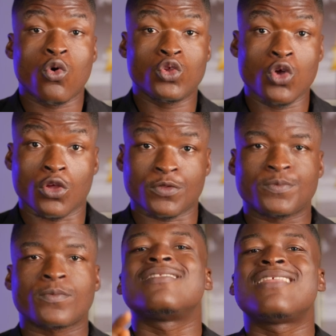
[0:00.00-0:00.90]
hold on,
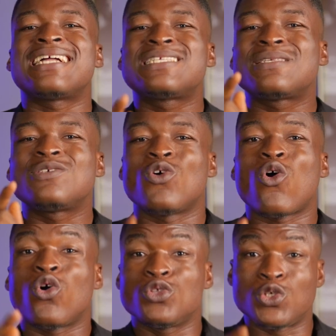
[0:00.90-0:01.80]
that's
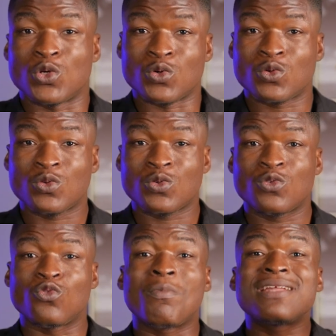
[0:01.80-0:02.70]
your audio.
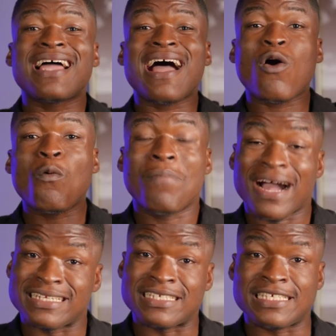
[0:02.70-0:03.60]
No matter how
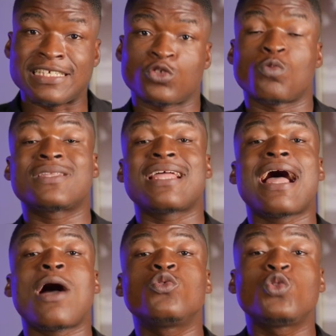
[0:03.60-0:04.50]
bad it is, no matter
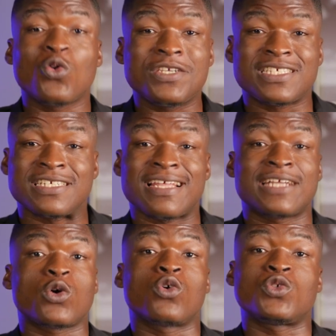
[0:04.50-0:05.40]
how noisy
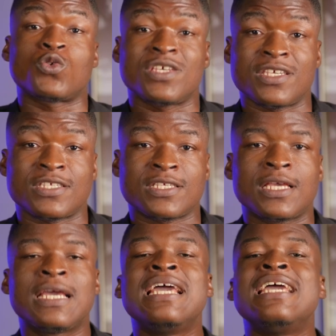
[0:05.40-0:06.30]
that audio is,
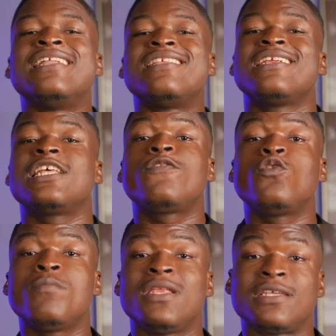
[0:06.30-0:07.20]
in the next
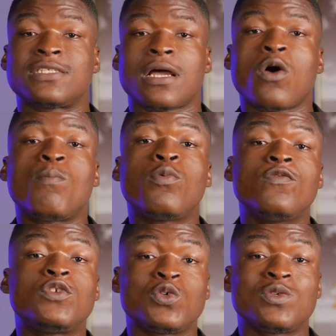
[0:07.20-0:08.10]
few minutes, I'll
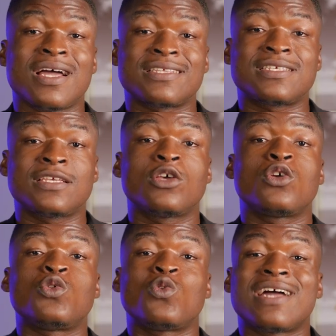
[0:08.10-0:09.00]
prove to you that
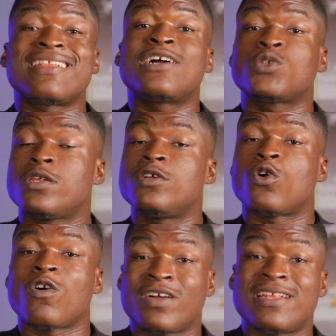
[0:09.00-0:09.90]
you can actually
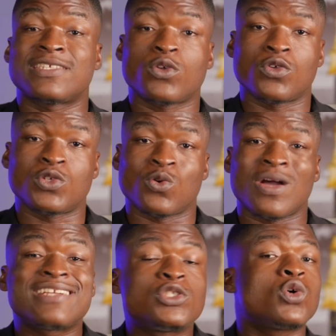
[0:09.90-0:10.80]
recover that audio
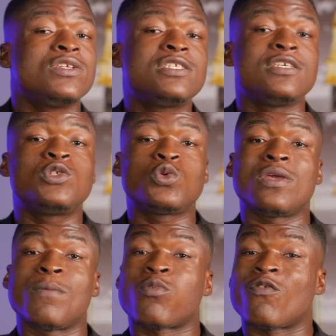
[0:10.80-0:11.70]
and turn it into
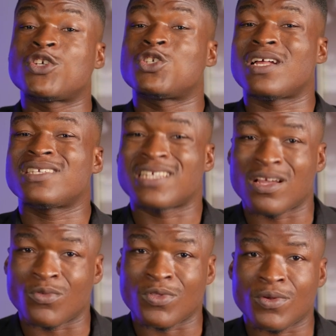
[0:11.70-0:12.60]
a professional
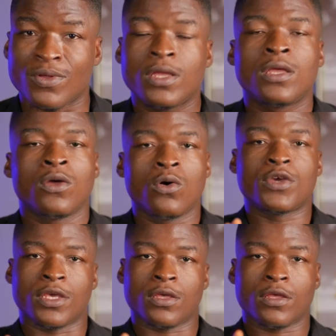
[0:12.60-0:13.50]
sound.
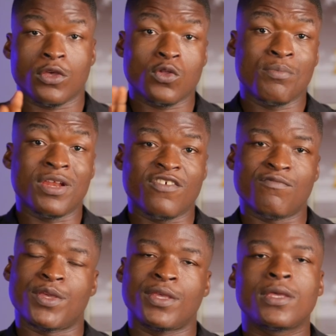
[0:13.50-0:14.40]
Okay, you don't believe
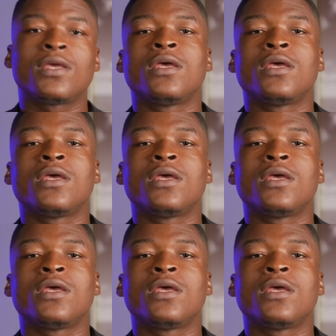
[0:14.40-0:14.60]
me?